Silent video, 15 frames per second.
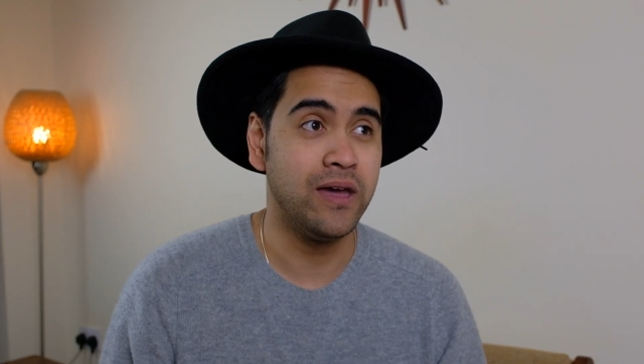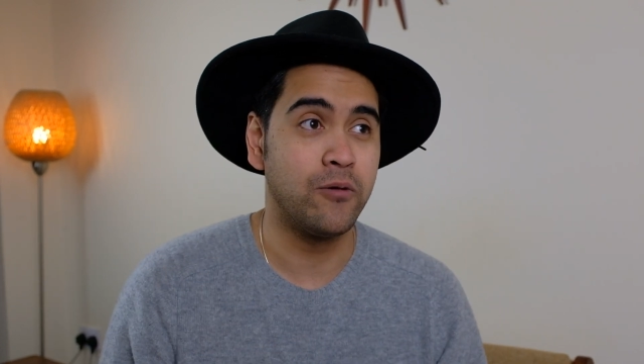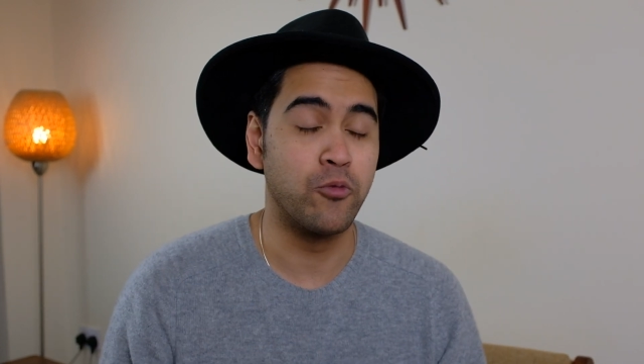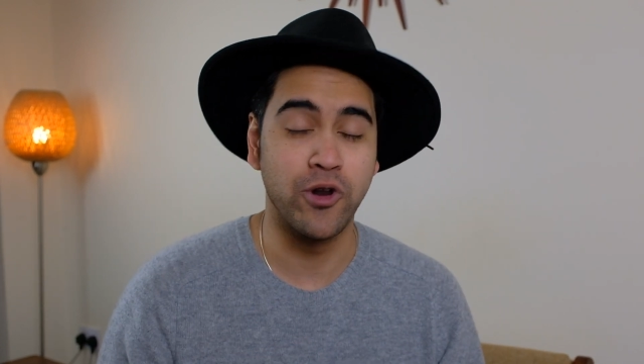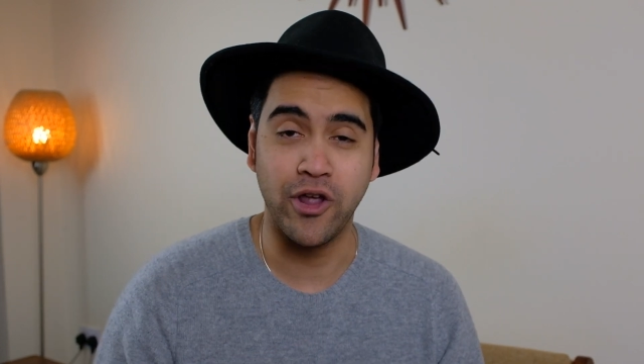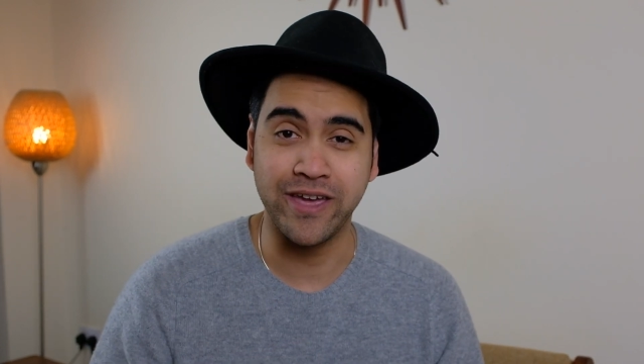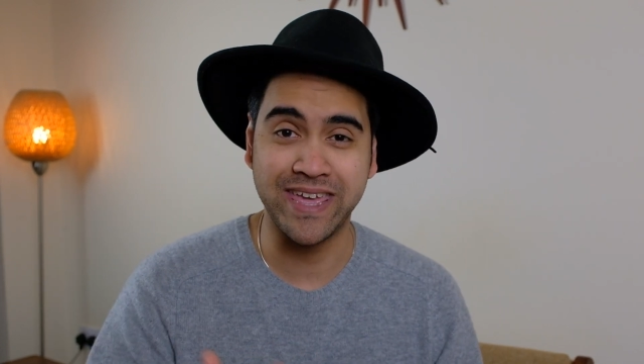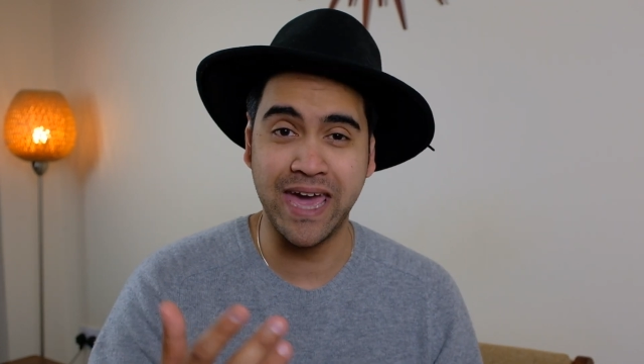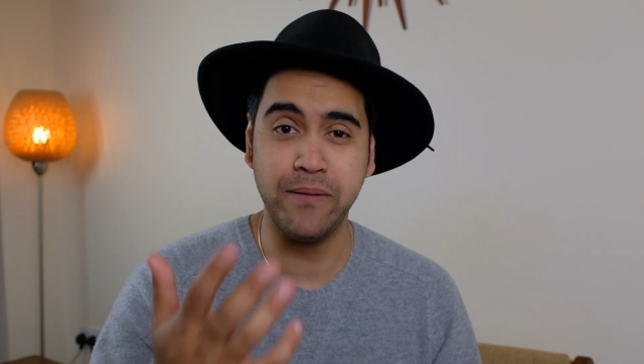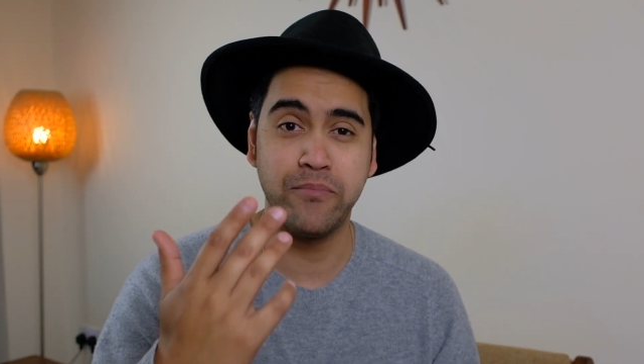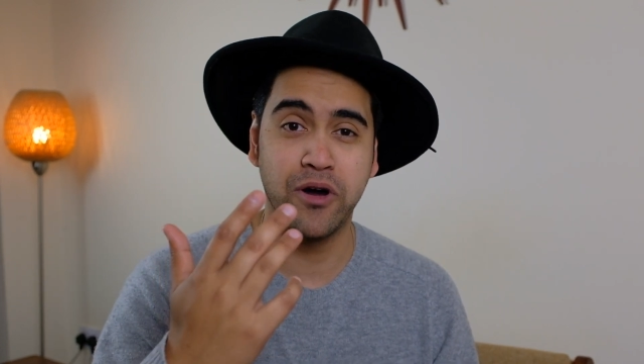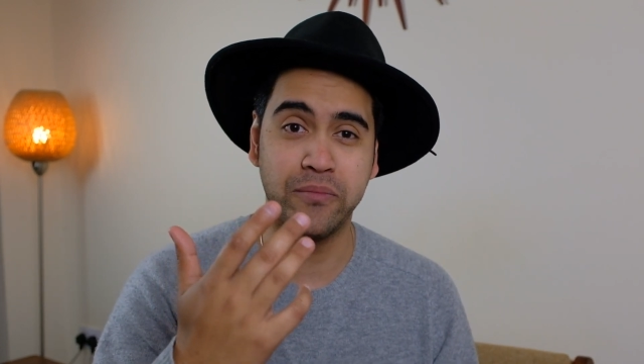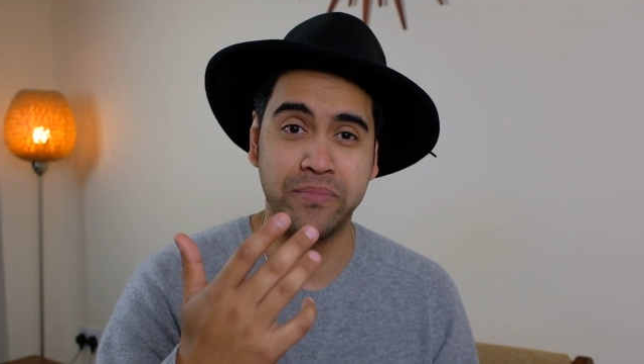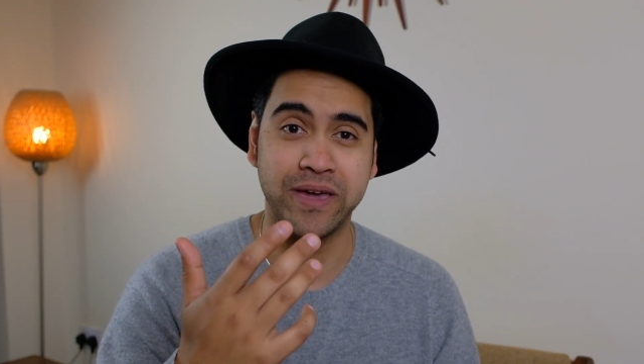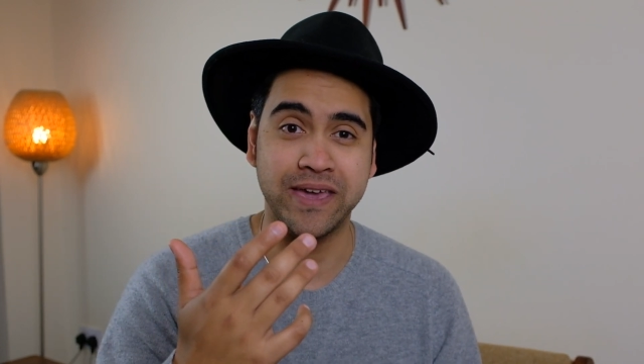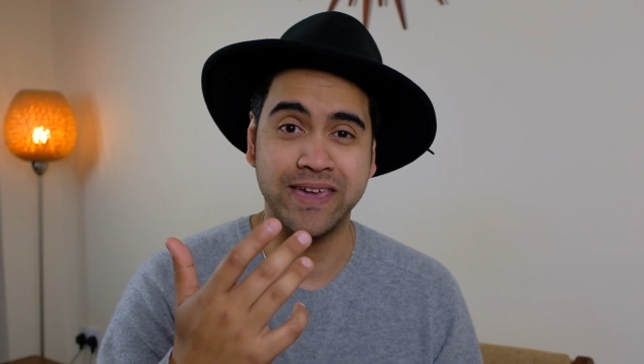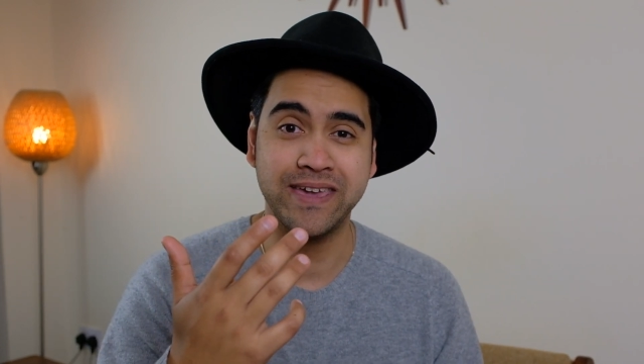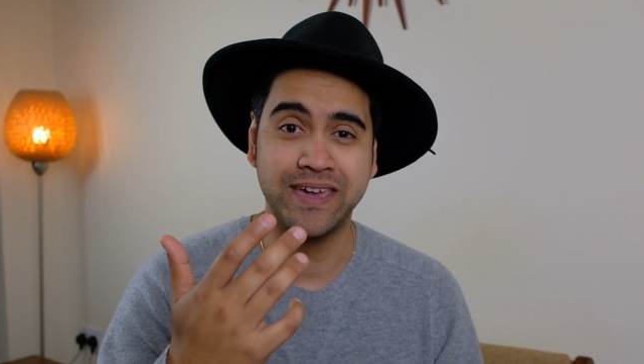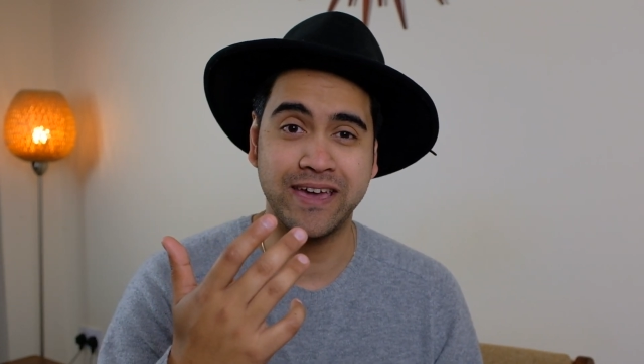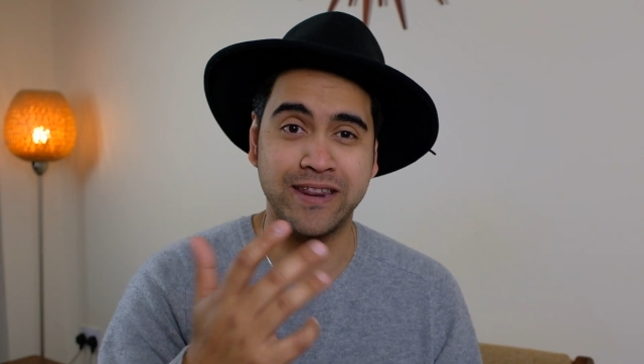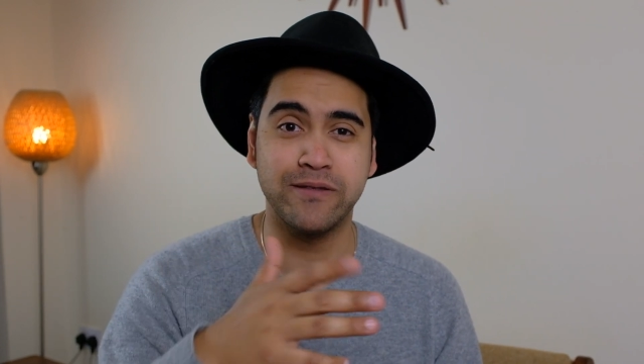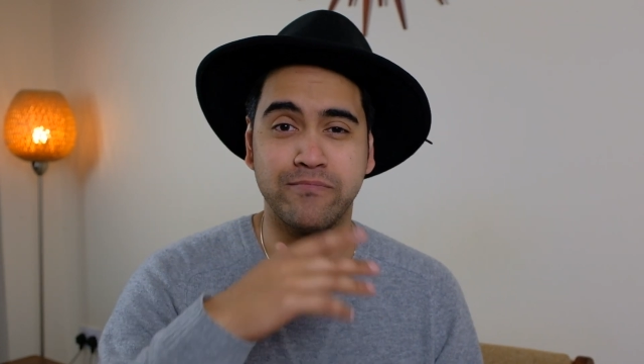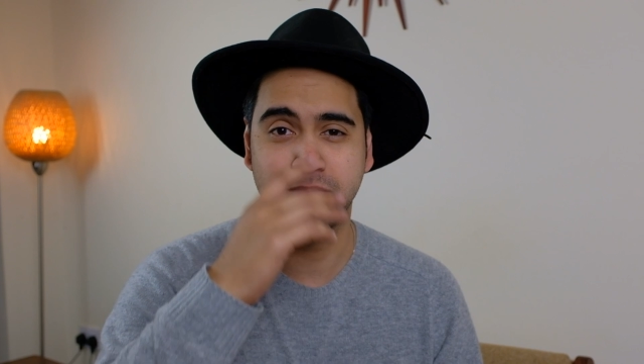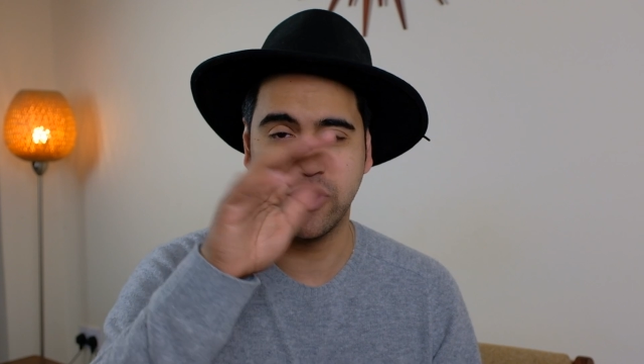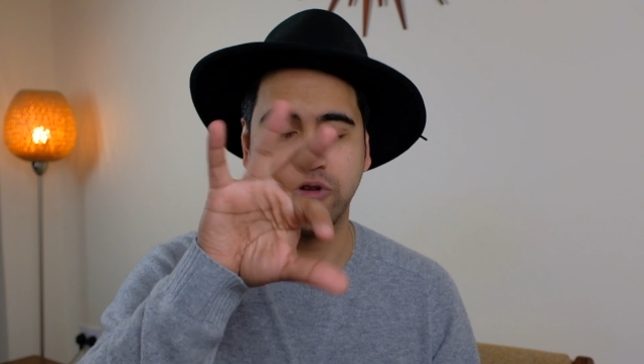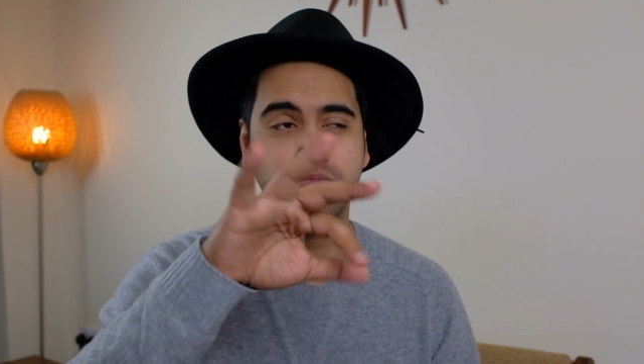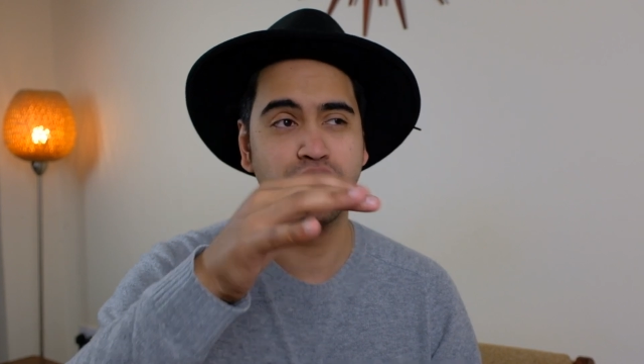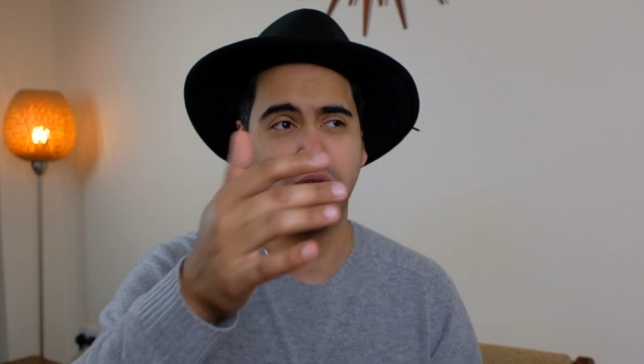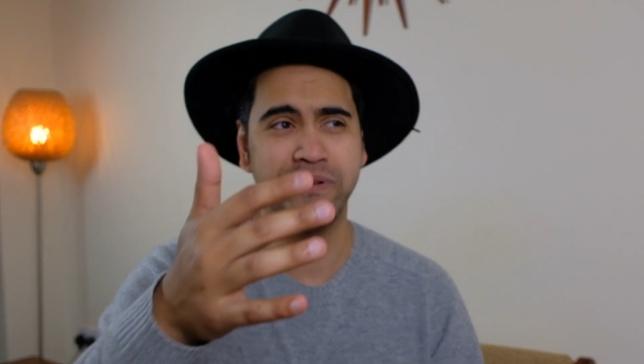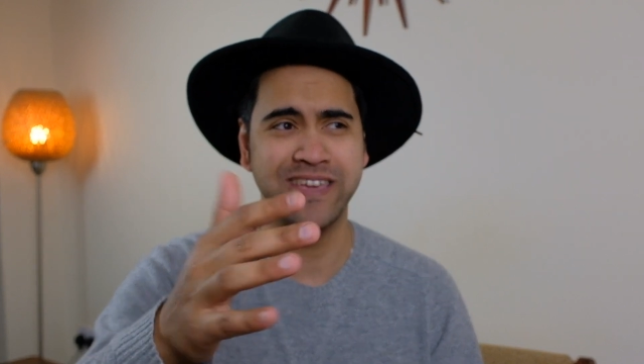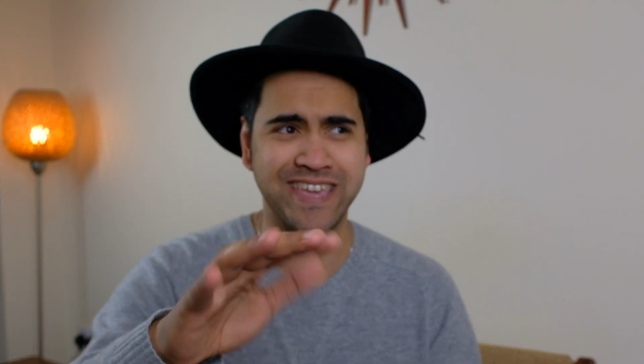when I get my peek, and you probably